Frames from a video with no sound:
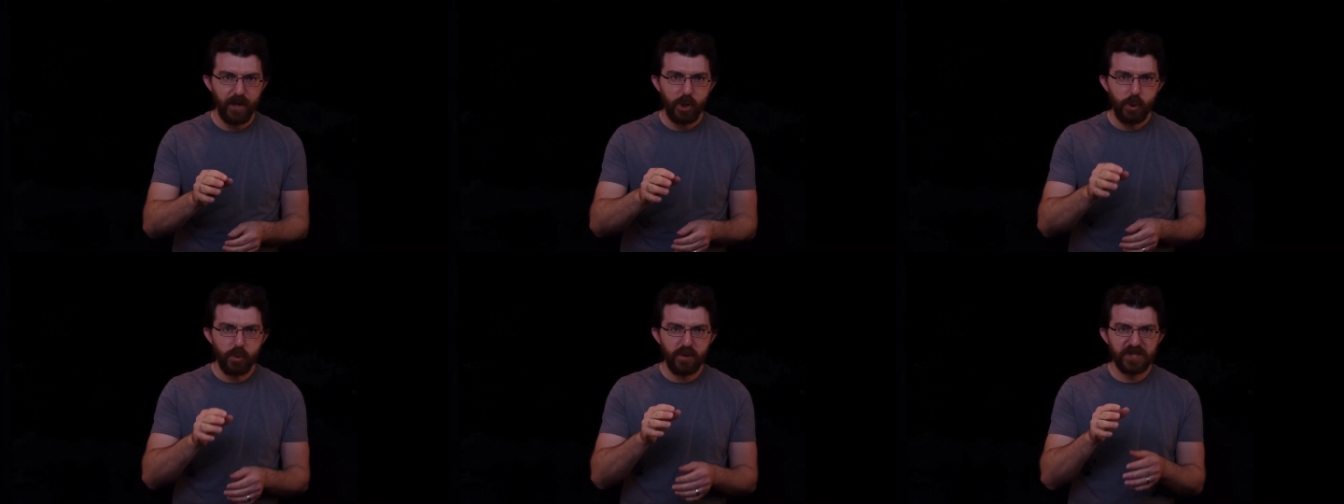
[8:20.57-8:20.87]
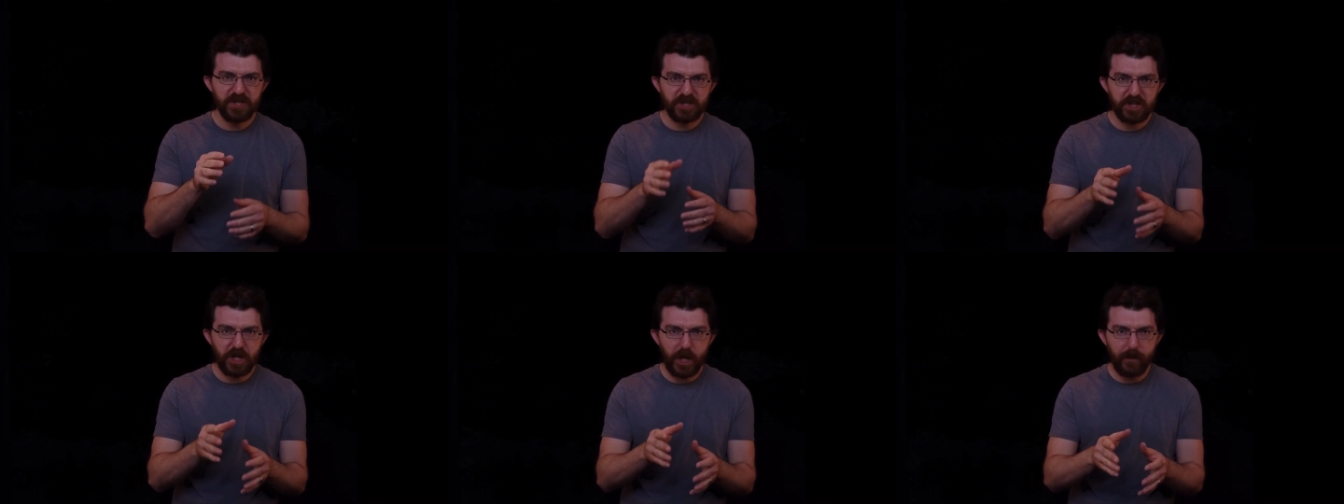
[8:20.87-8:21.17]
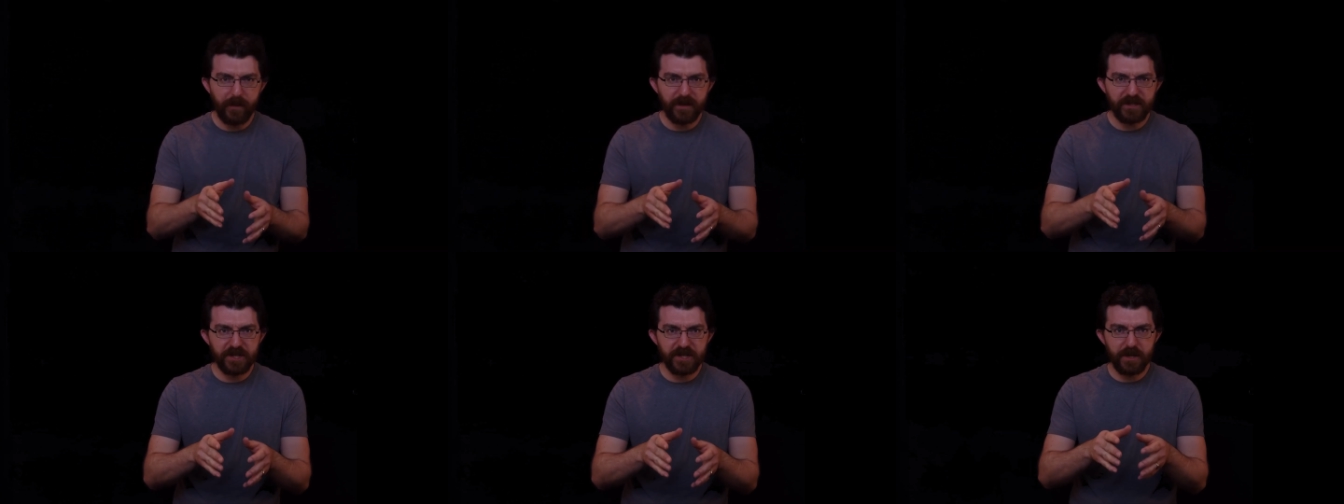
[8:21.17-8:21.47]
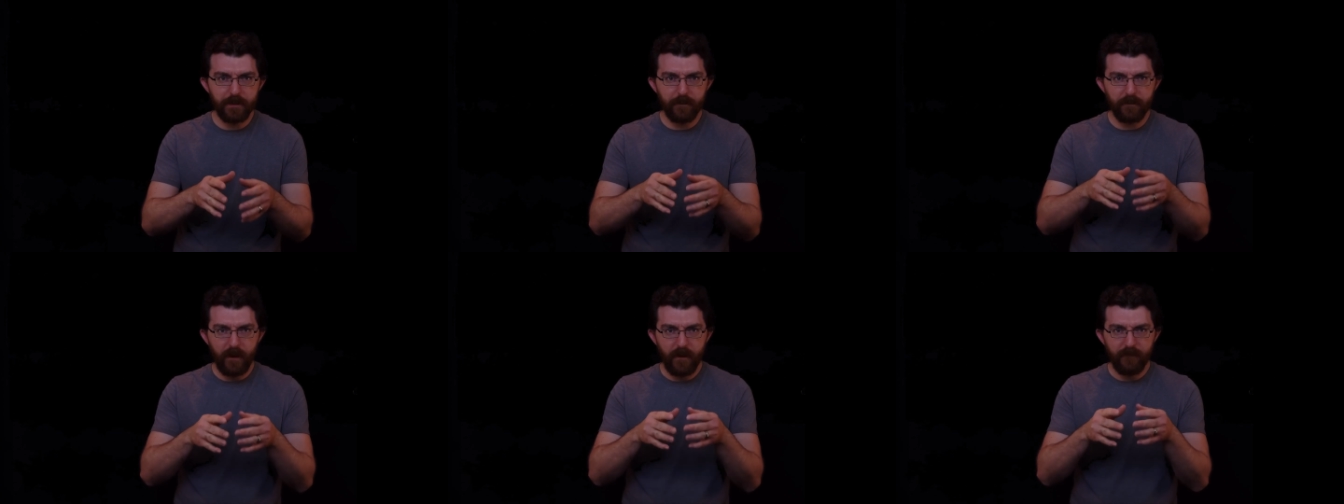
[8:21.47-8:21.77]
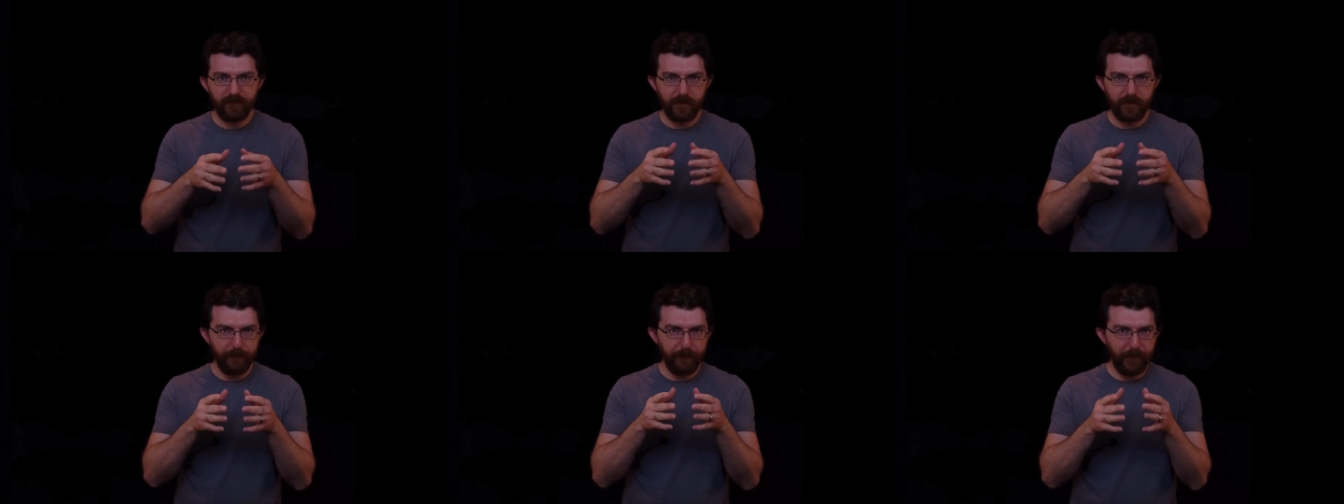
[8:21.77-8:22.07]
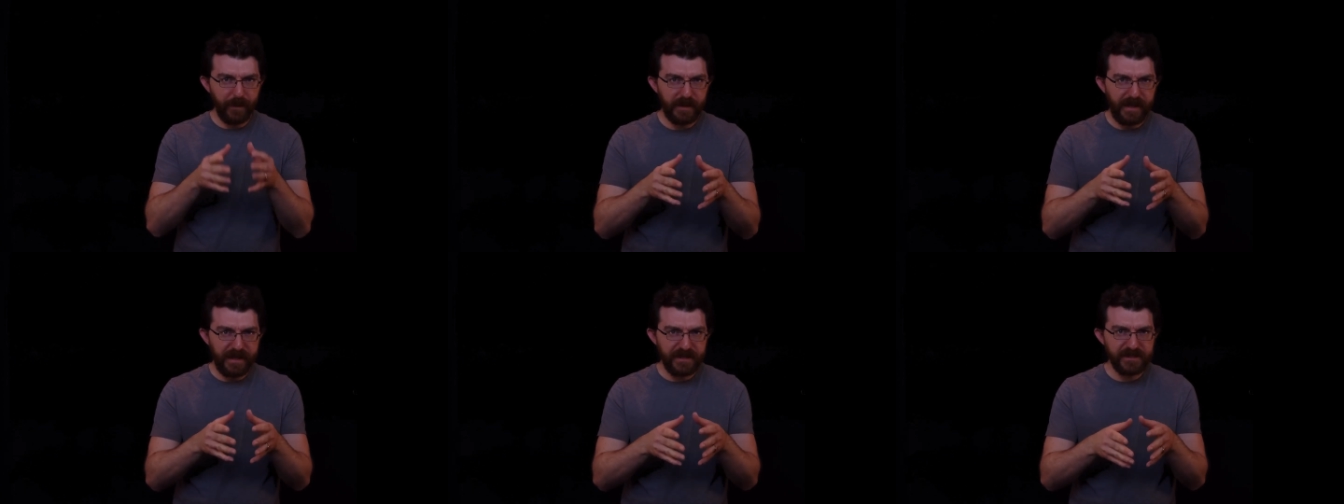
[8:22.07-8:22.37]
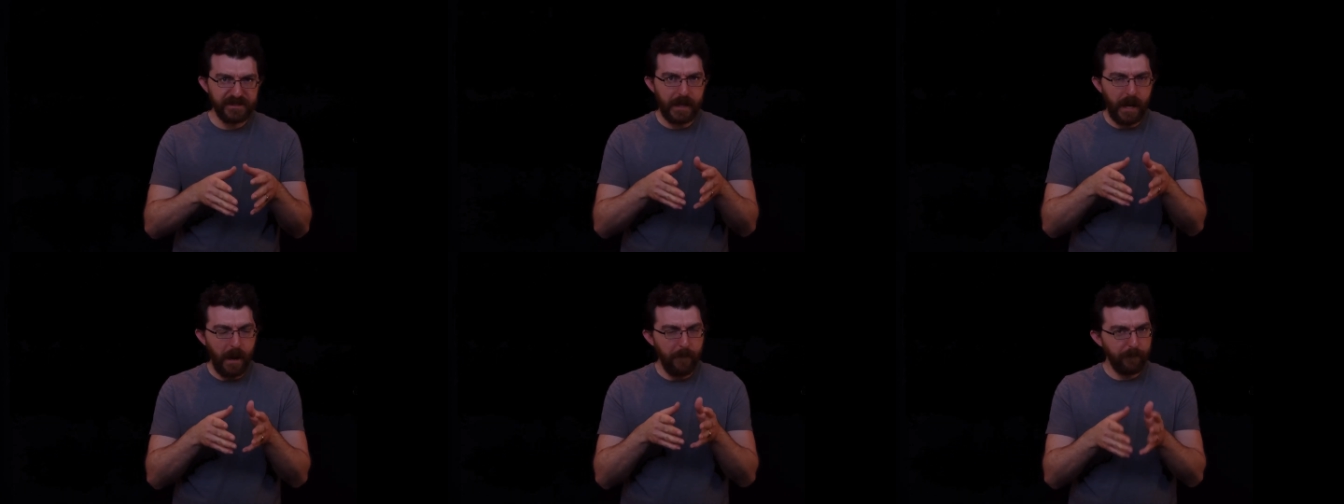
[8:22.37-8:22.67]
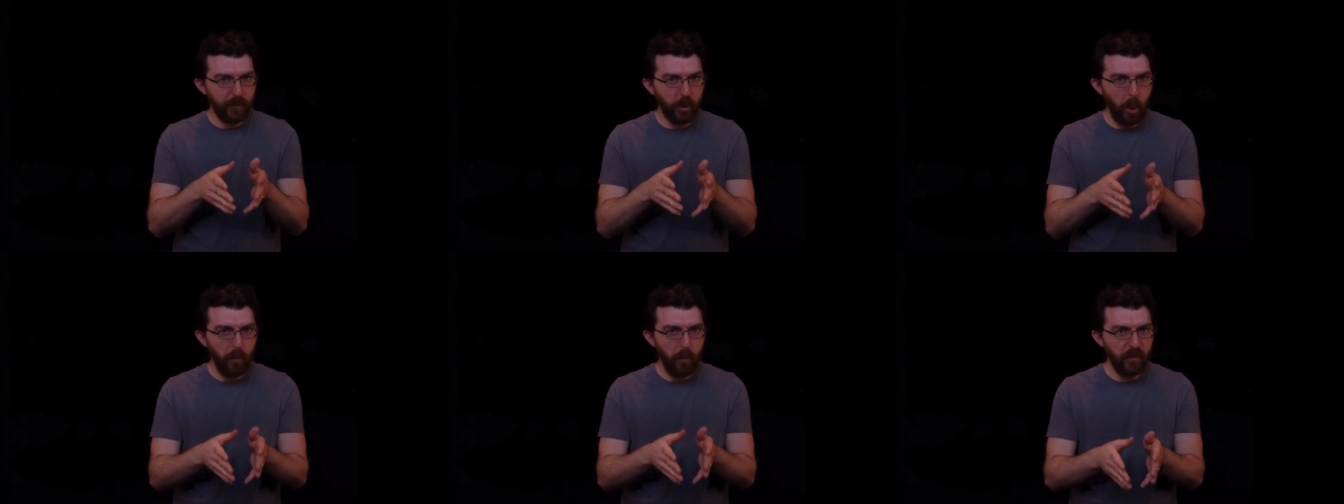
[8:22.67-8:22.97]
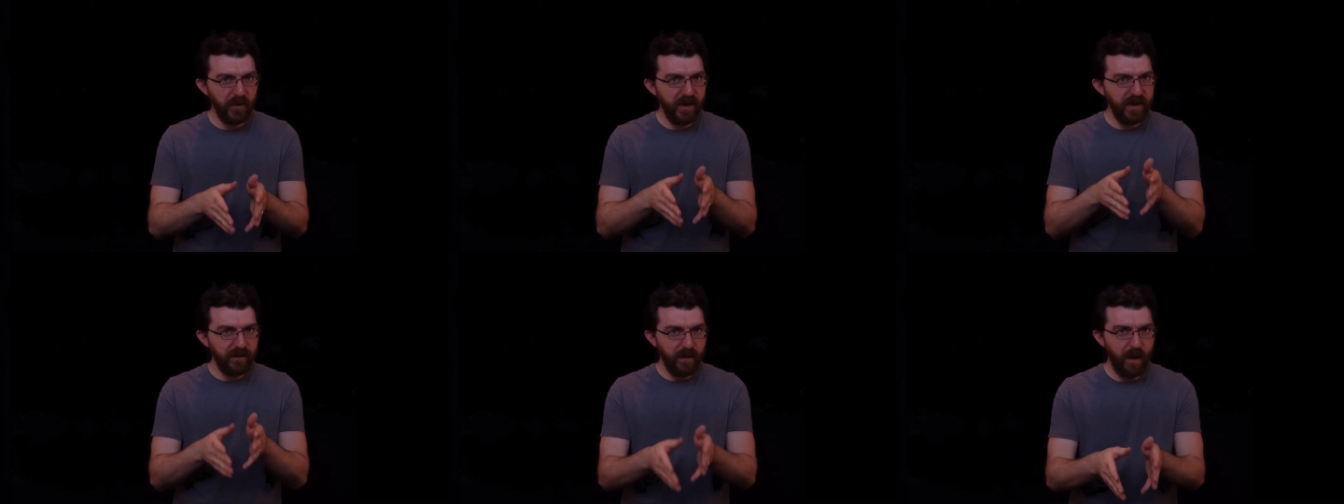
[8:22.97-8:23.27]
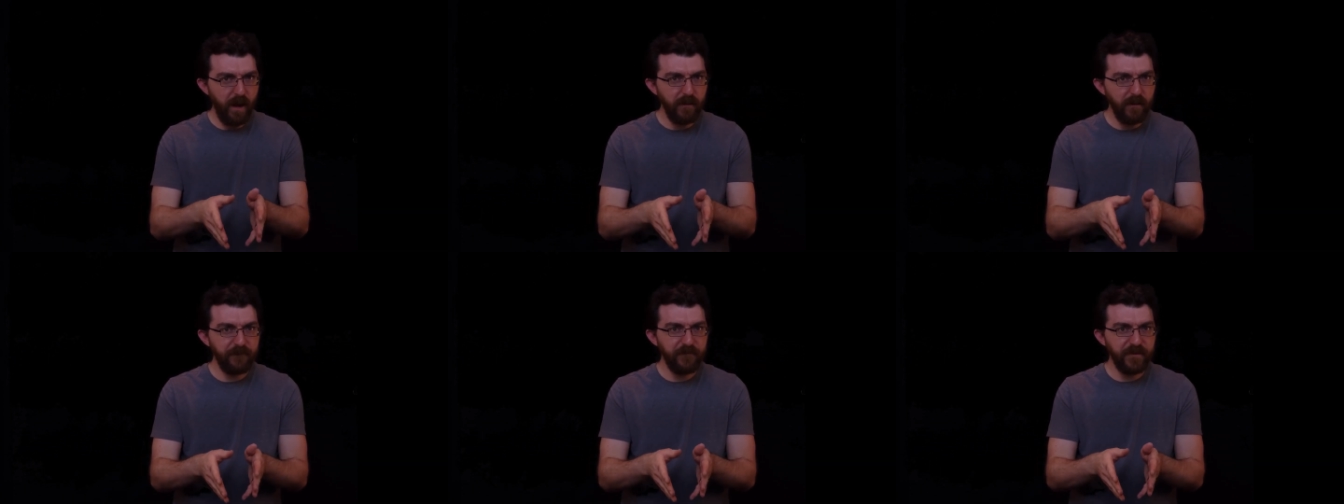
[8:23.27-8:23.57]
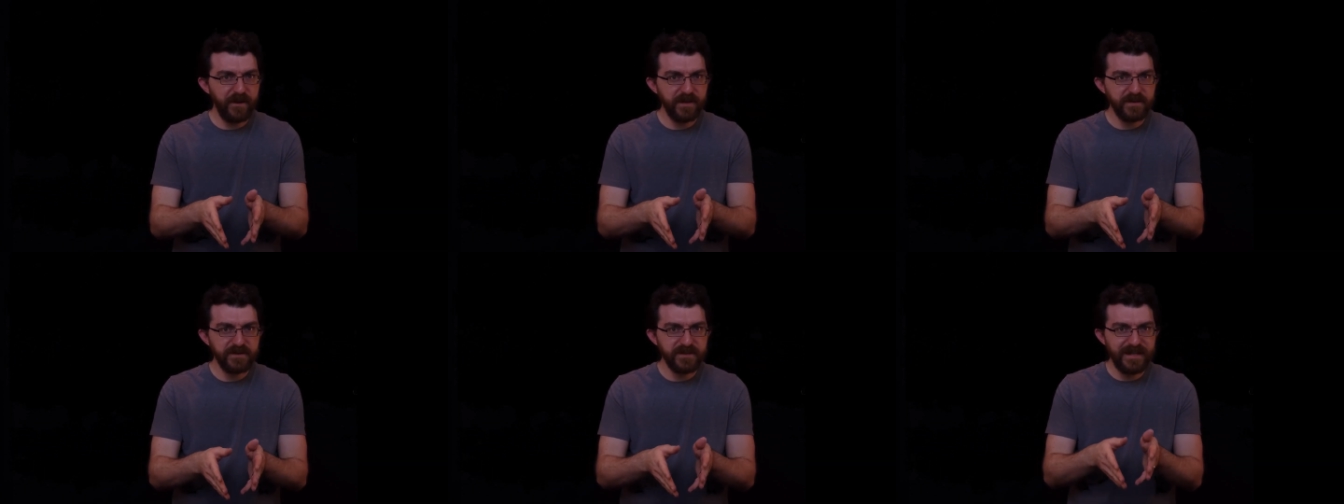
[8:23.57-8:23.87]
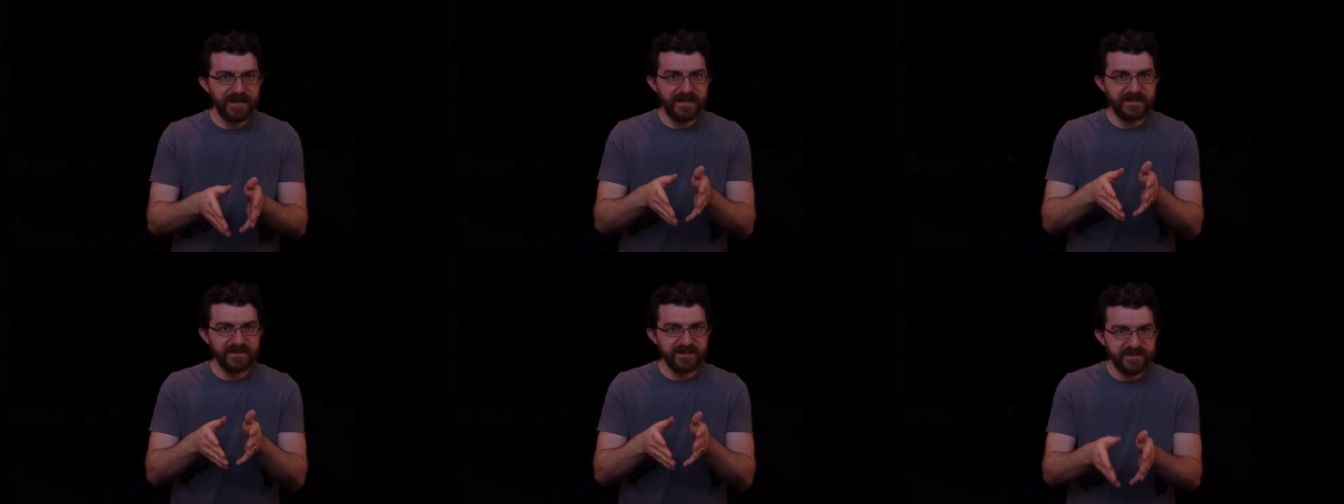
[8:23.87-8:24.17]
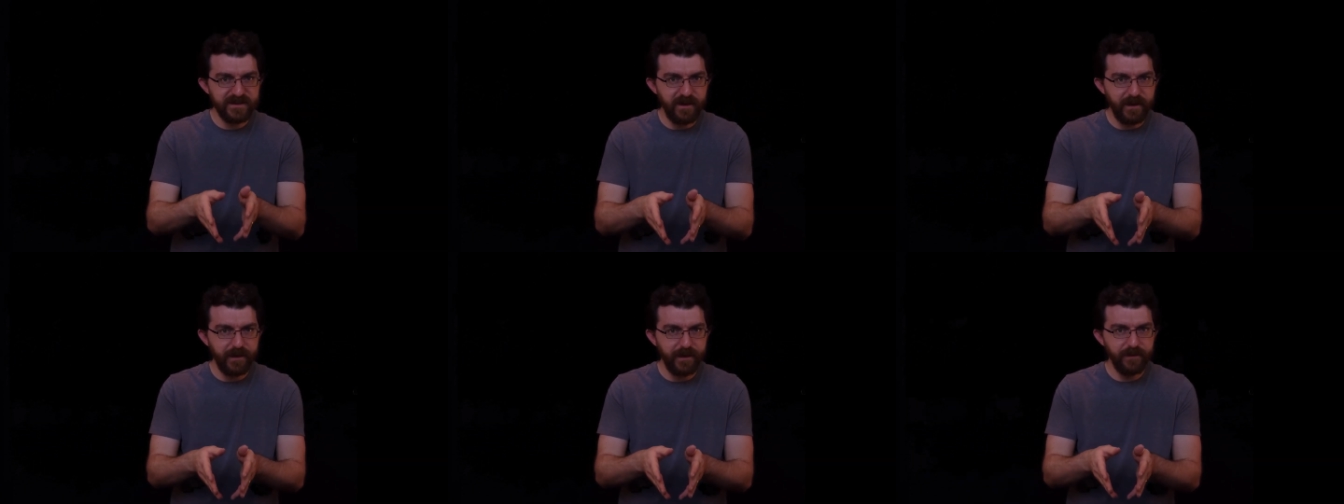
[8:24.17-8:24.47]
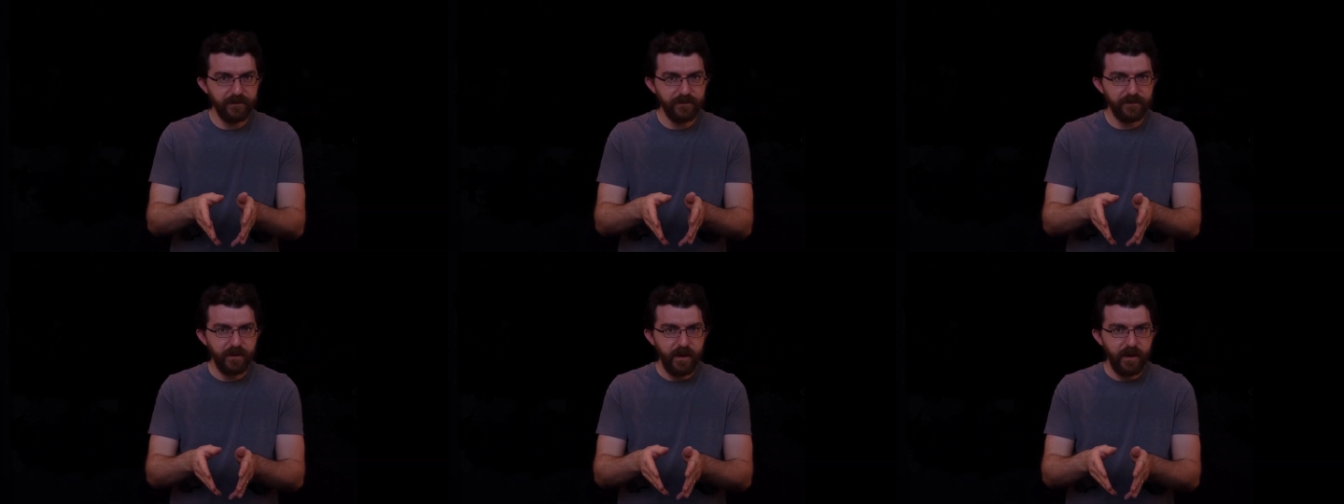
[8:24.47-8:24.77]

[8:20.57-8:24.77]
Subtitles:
You discourage them from placing appropriate confidence in science,